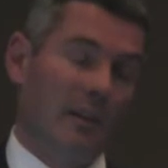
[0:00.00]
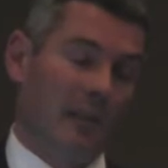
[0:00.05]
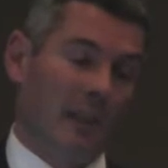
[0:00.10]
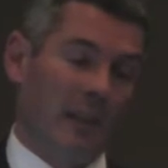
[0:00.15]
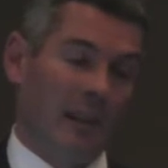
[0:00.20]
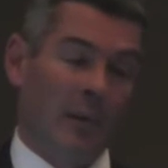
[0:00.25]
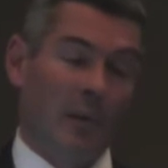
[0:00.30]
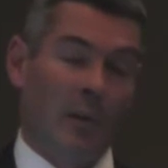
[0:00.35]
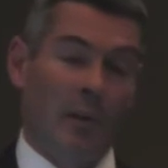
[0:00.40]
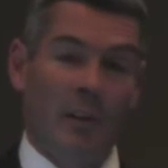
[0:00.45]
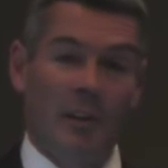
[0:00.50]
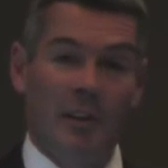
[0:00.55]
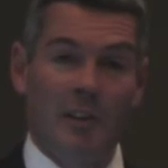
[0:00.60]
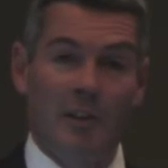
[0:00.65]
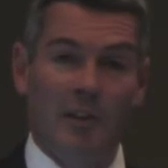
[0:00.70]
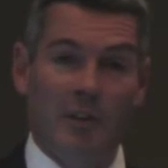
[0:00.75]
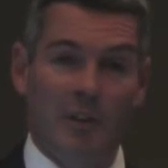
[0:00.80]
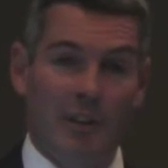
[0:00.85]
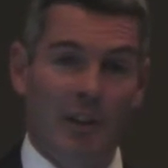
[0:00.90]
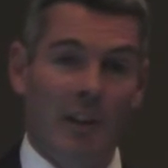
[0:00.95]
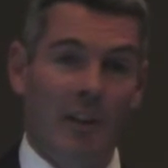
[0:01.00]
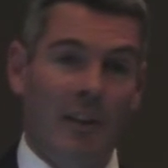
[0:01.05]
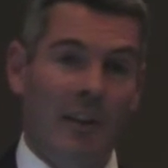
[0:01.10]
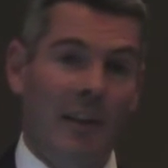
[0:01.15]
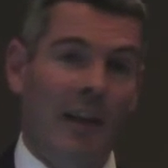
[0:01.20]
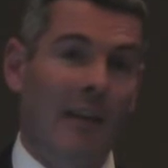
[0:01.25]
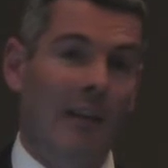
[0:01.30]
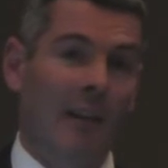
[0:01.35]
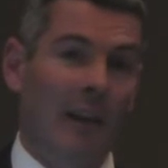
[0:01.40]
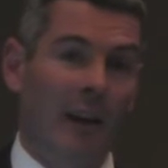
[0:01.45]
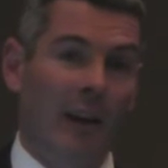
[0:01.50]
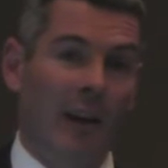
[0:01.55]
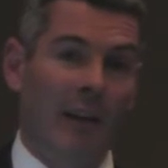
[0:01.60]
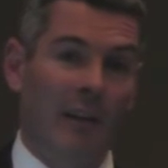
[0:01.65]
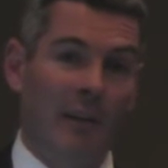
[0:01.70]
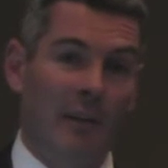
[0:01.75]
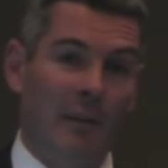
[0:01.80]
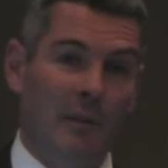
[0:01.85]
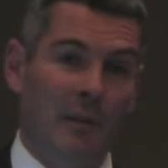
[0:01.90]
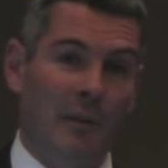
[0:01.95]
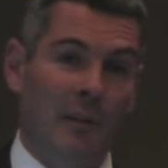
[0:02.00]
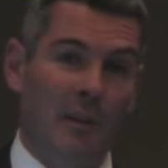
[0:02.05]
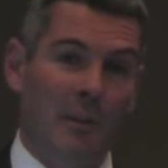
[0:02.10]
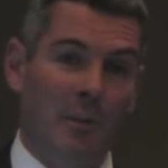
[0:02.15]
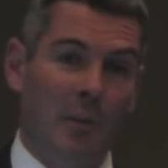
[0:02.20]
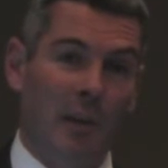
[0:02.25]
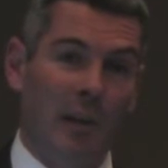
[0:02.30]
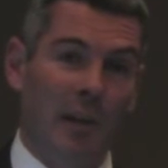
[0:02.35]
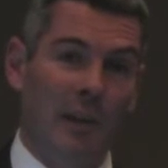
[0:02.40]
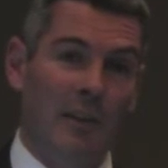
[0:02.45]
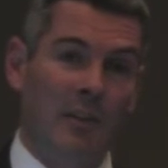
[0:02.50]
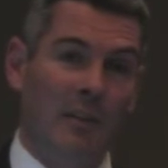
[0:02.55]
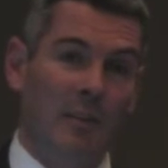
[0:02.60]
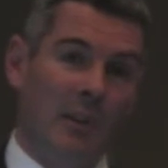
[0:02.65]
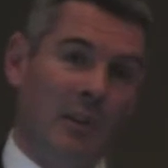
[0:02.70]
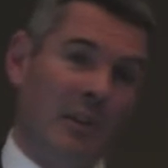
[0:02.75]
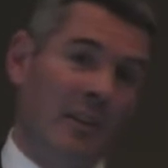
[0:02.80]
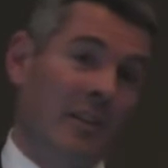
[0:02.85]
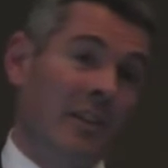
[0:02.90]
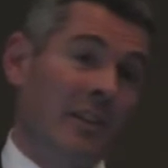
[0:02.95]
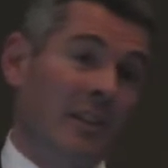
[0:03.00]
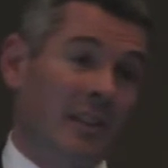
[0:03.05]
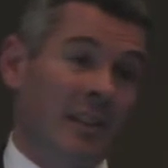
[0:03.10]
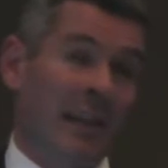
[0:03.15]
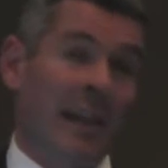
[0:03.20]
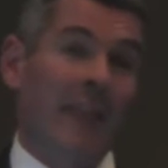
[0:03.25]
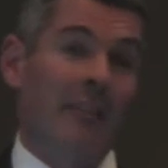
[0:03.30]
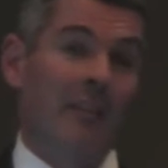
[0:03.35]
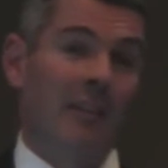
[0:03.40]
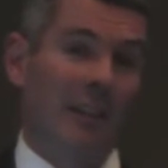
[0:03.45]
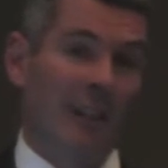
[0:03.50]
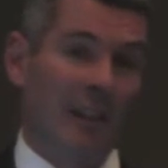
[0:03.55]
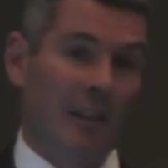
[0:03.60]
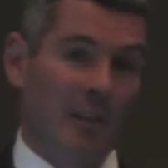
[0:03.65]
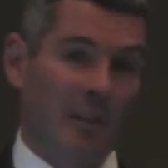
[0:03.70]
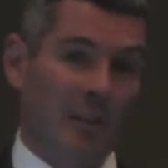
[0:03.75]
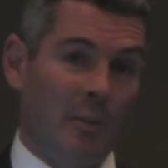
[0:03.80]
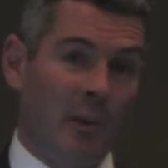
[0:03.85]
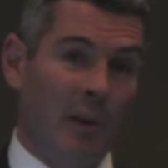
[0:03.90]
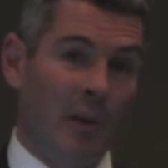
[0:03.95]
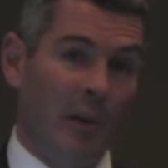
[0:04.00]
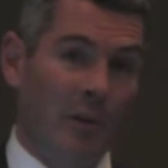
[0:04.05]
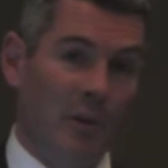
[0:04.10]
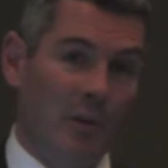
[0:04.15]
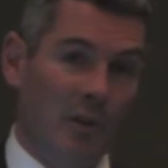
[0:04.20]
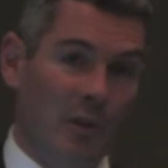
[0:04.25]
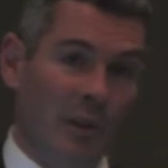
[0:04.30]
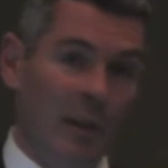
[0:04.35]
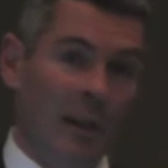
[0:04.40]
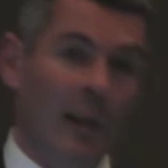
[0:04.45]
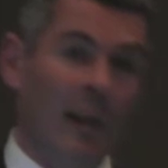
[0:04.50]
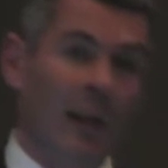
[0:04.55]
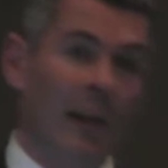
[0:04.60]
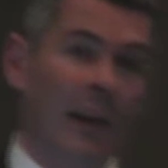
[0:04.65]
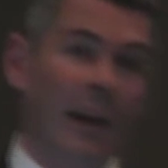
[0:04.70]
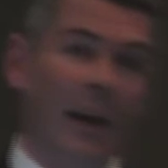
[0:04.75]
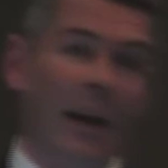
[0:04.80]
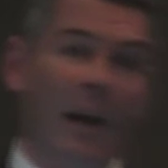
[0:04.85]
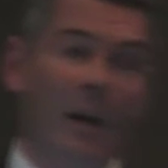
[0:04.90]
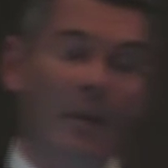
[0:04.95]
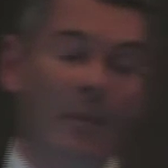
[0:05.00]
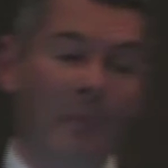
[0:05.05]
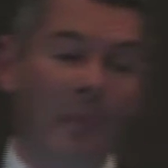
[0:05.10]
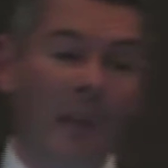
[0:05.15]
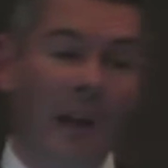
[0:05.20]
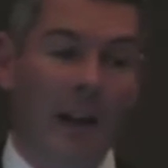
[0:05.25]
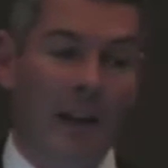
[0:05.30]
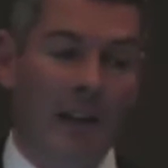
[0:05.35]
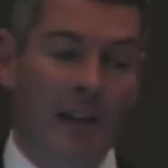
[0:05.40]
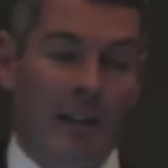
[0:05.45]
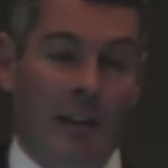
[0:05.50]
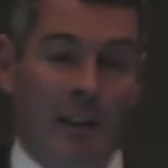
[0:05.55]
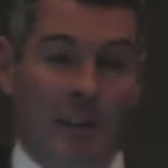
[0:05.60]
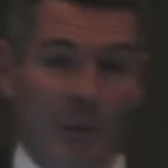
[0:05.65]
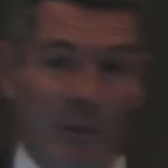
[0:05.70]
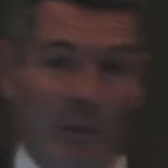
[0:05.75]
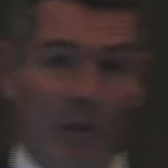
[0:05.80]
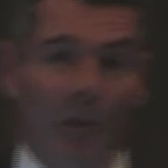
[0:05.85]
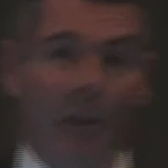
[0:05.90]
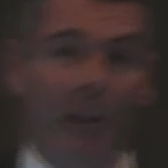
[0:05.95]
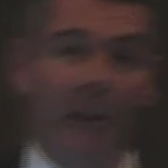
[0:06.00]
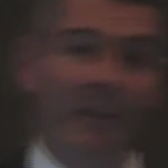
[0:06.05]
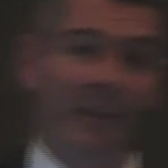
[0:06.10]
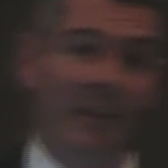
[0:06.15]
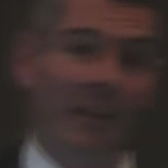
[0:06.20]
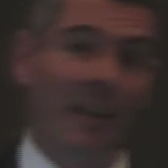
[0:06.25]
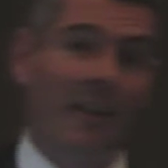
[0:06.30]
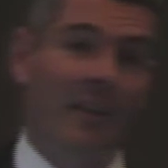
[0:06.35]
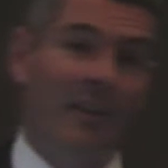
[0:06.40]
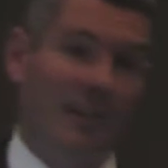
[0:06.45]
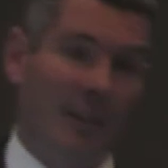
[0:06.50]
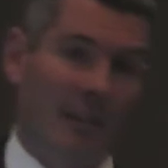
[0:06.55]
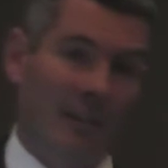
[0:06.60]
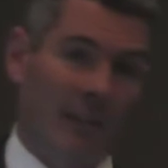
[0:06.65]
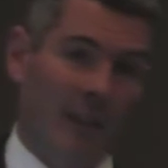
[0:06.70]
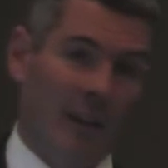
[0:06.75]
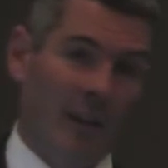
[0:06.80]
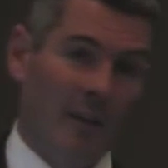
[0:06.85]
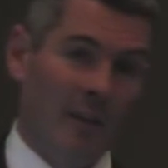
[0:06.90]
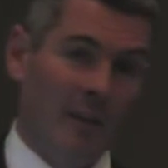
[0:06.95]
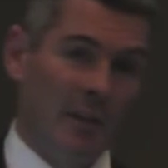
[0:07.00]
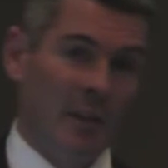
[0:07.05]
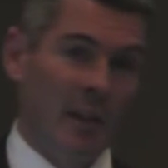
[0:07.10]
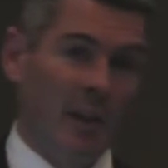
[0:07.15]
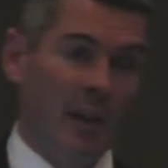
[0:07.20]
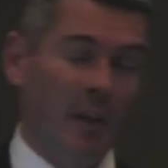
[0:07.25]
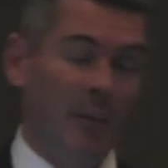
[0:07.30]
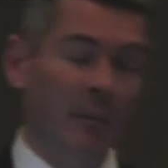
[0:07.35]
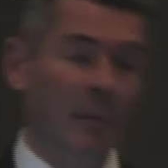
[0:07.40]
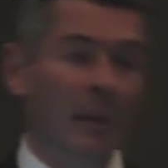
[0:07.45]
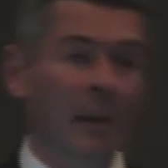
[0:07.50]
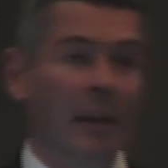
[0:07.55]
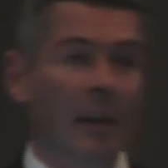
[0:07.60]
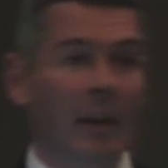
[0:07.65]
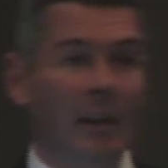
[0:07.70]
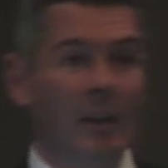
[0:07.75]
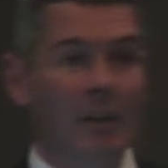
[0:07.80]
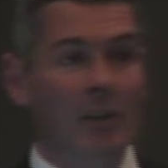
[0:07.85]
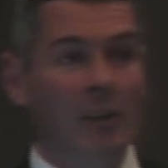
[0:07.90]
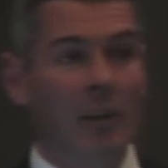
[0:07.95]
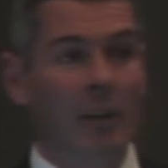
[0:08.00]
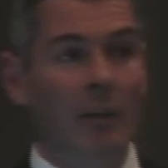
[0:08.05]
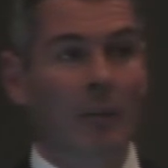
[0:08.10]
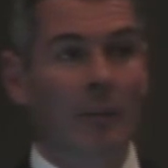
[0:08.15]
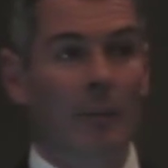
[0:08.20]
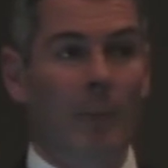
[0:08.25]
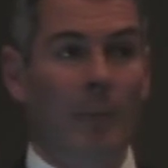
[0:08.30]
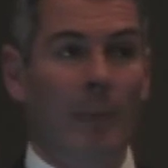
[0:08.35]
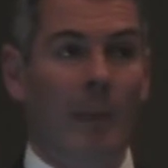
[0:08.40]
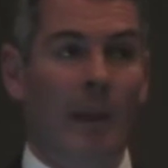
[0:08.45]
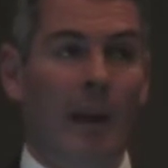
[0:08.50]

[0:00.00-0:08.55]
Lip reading: That quality should start out higher in the first place because it's a standardised approach that has been tried and tested over time. So